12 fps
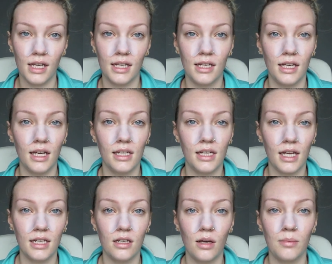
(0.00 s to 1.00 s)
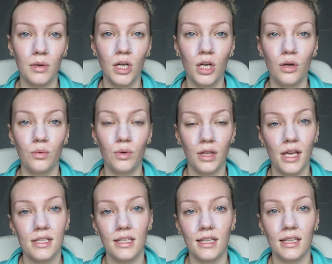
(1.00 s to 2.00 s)
and I ended up
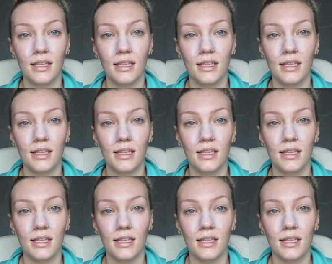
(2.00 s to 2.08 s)
realizing